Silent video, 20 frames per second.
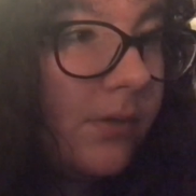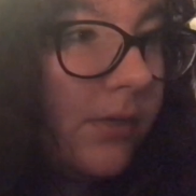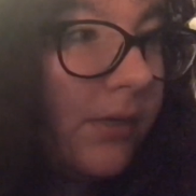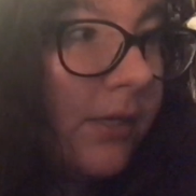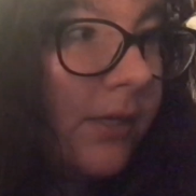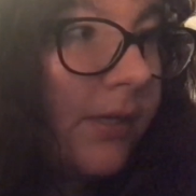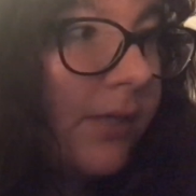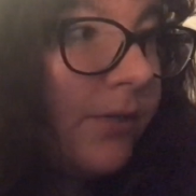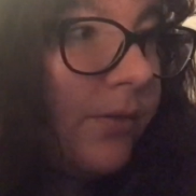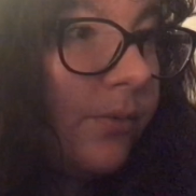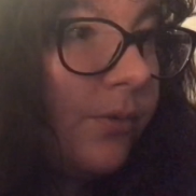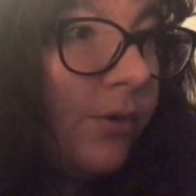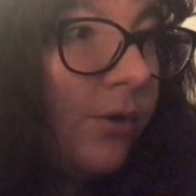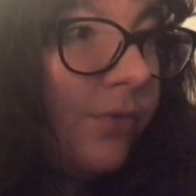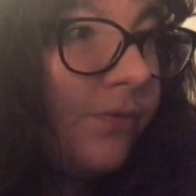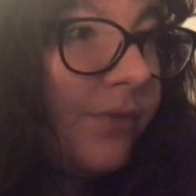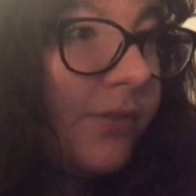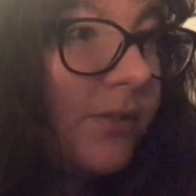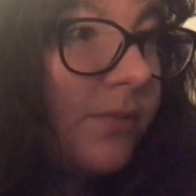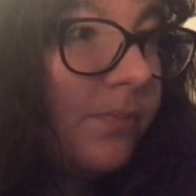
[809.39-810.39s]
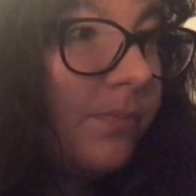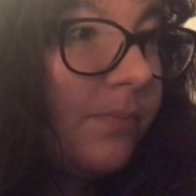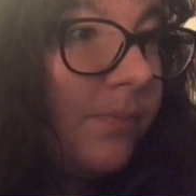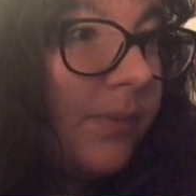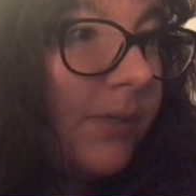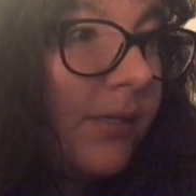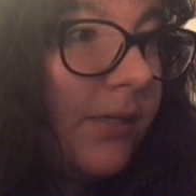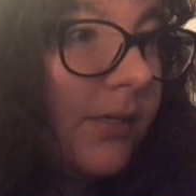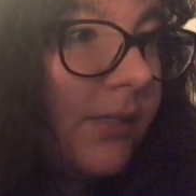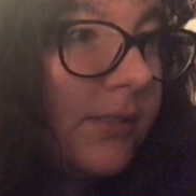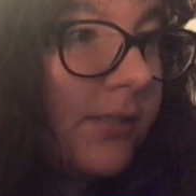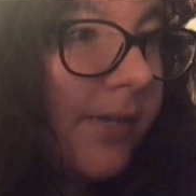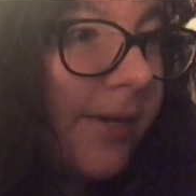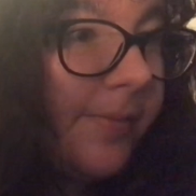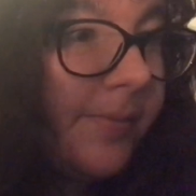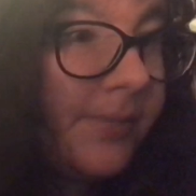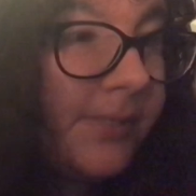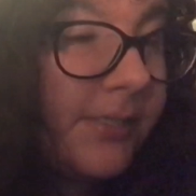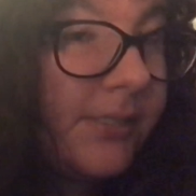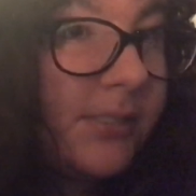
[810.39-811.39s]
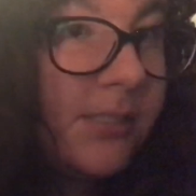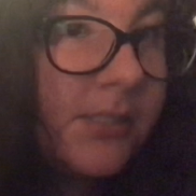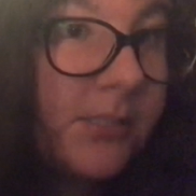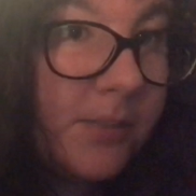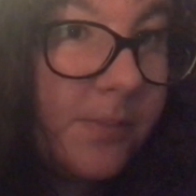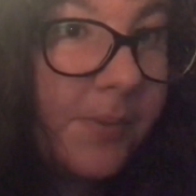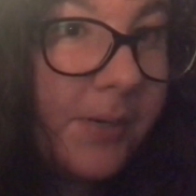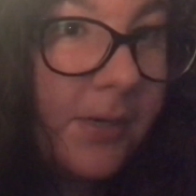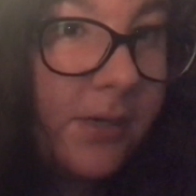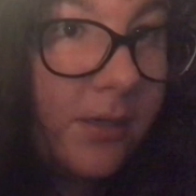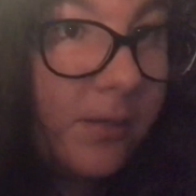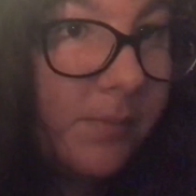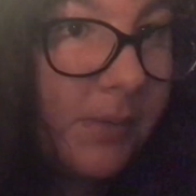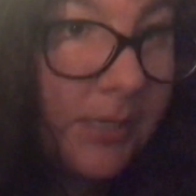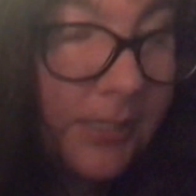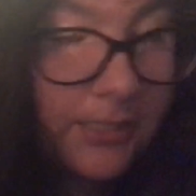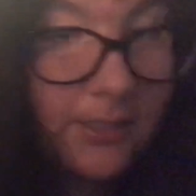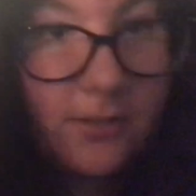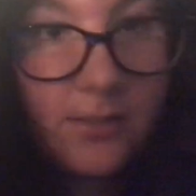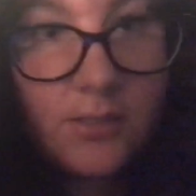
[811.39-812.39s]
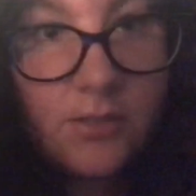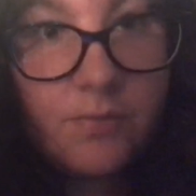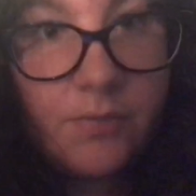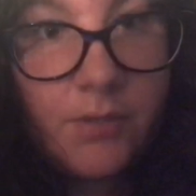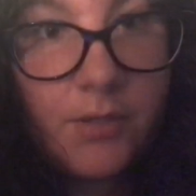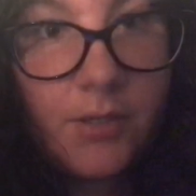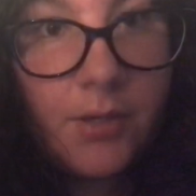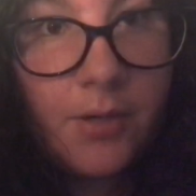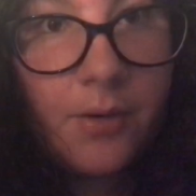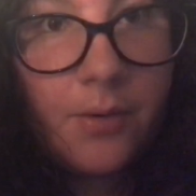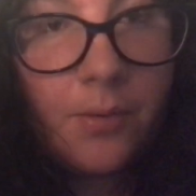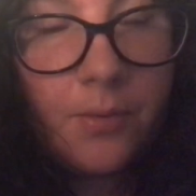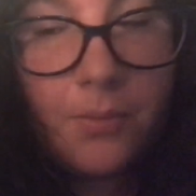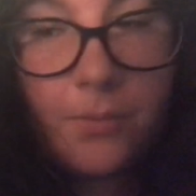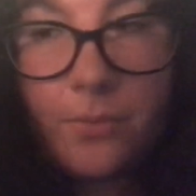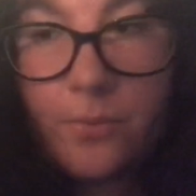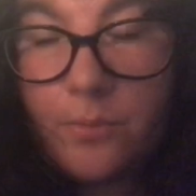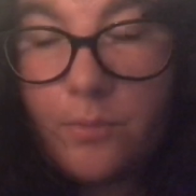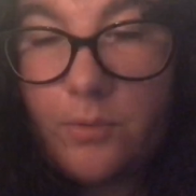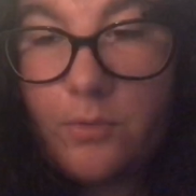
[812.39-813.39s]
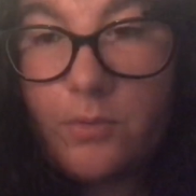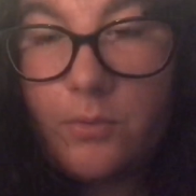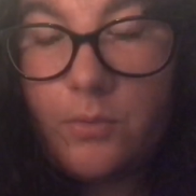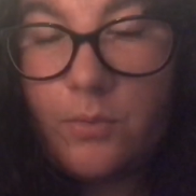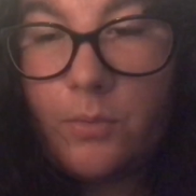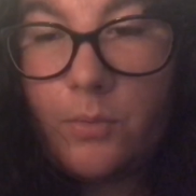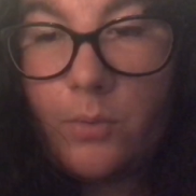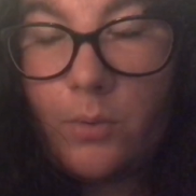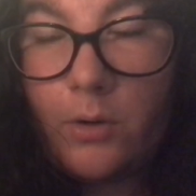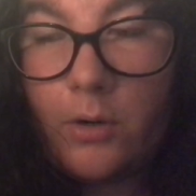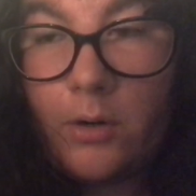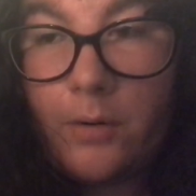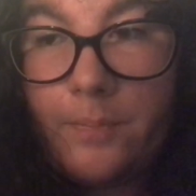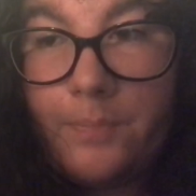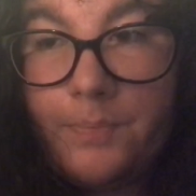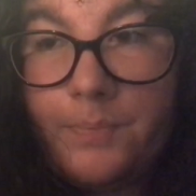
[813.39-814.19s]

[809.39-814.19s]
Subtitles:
And I don't know if it's because I was anticipating making this video, or